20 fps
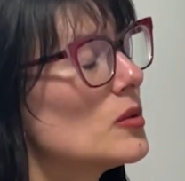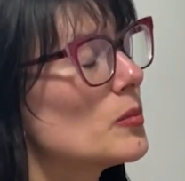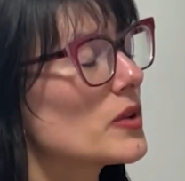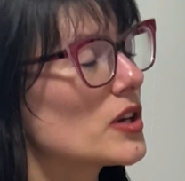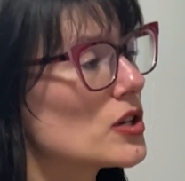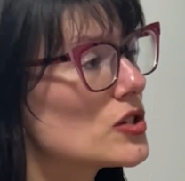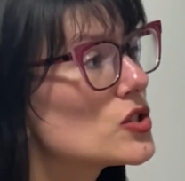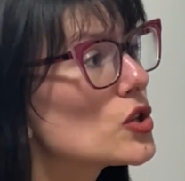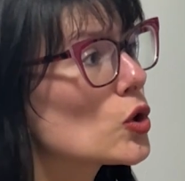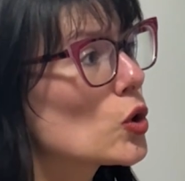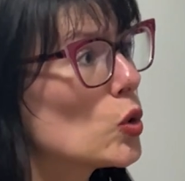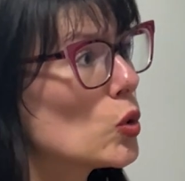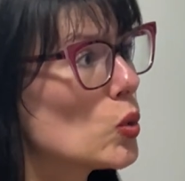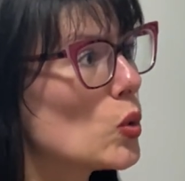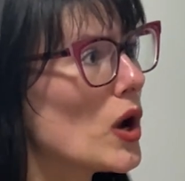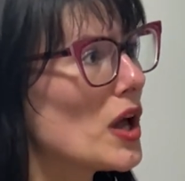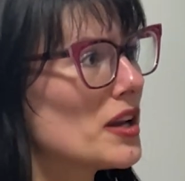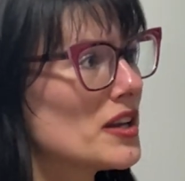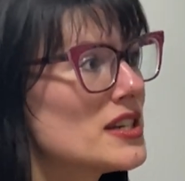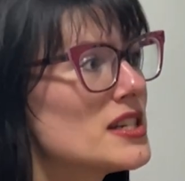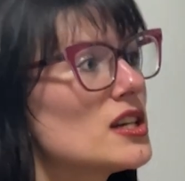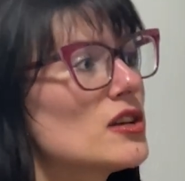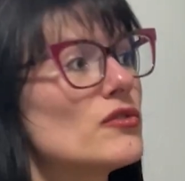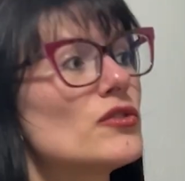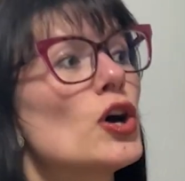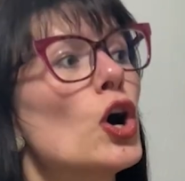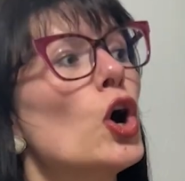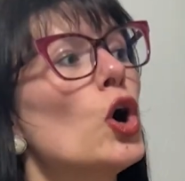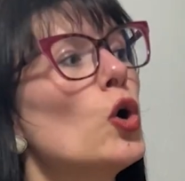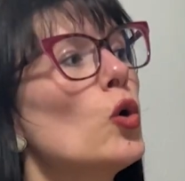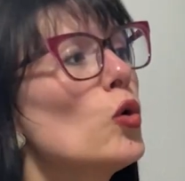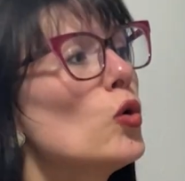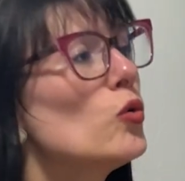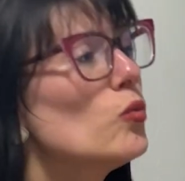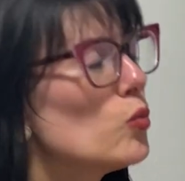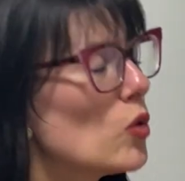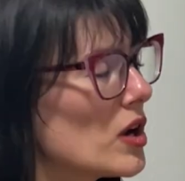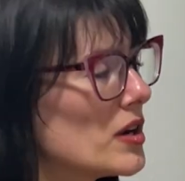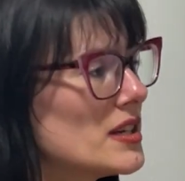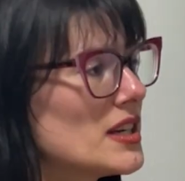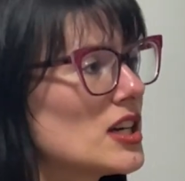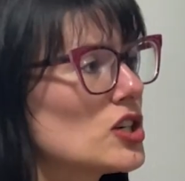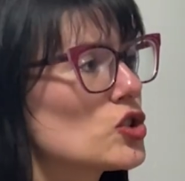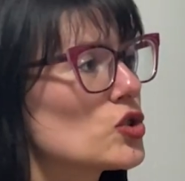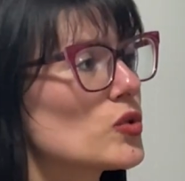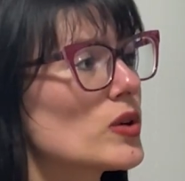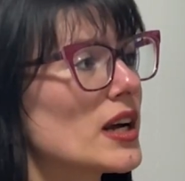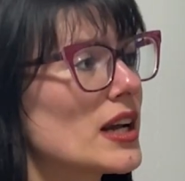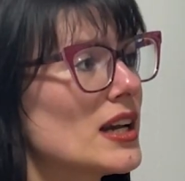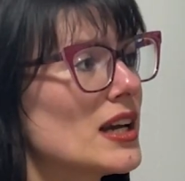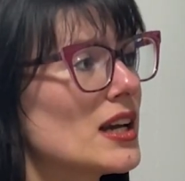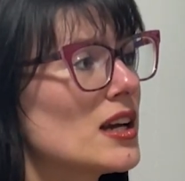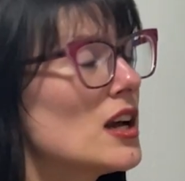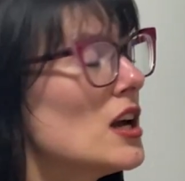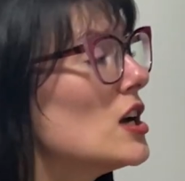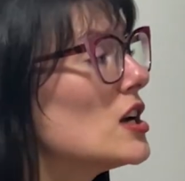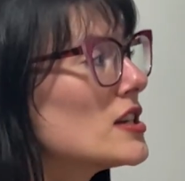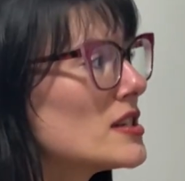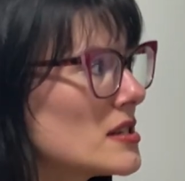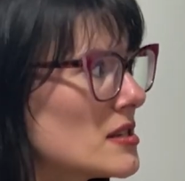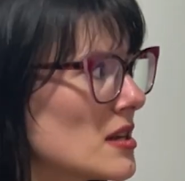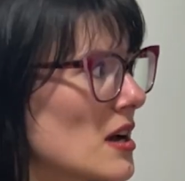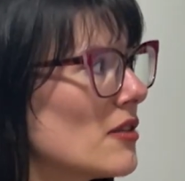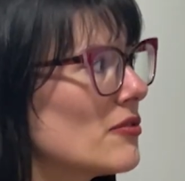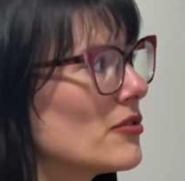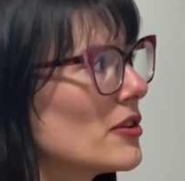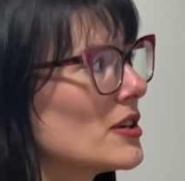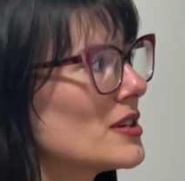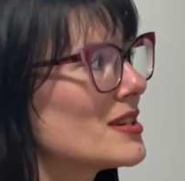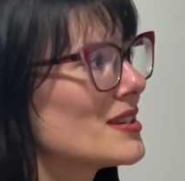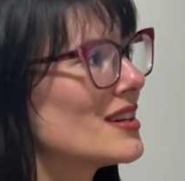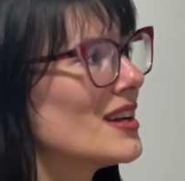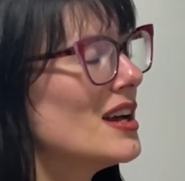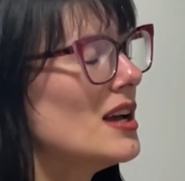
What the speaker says: because the quality of the whole one-day training suffered.